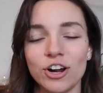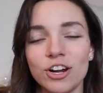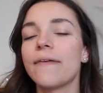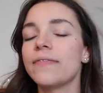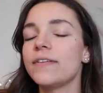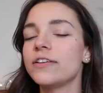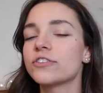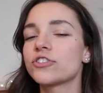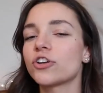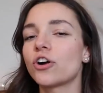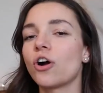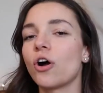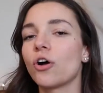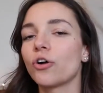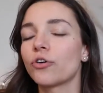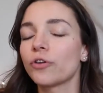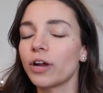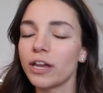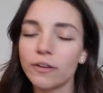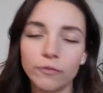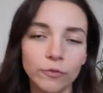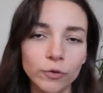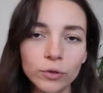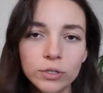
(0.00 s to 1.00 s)
And these are all
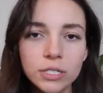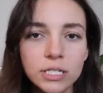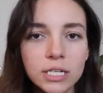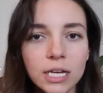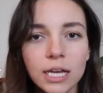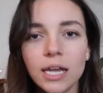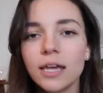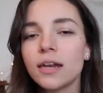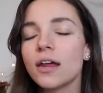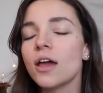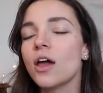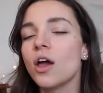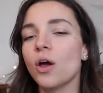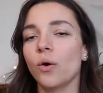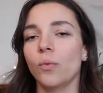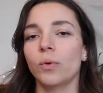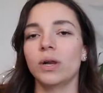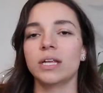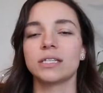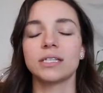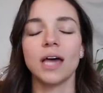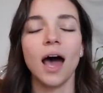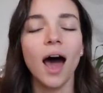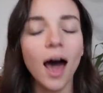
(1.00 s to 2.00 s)
great foods to eat when
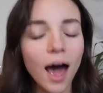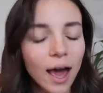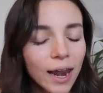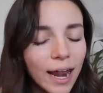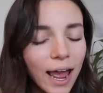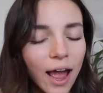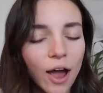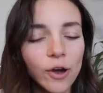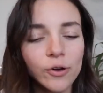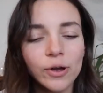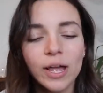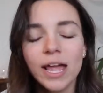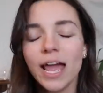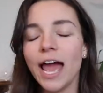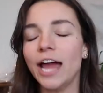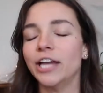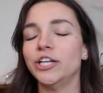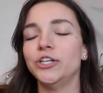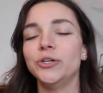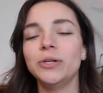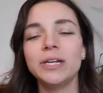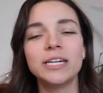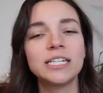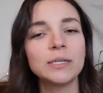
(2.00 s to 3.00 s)
it's hot out
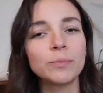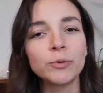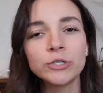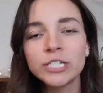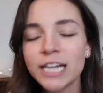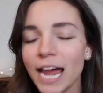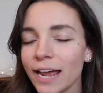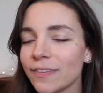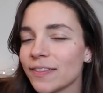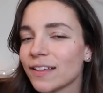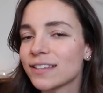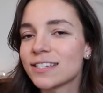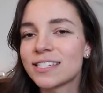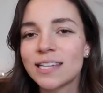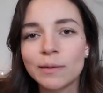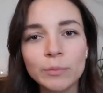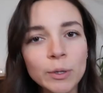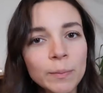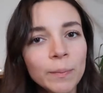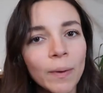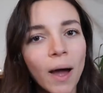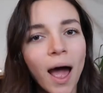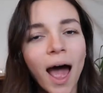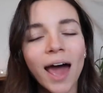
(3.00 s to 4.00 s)
and you need to protect that
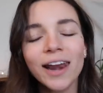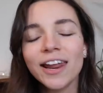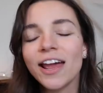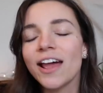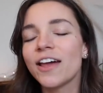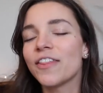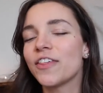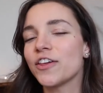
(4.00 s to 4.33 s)
summer bod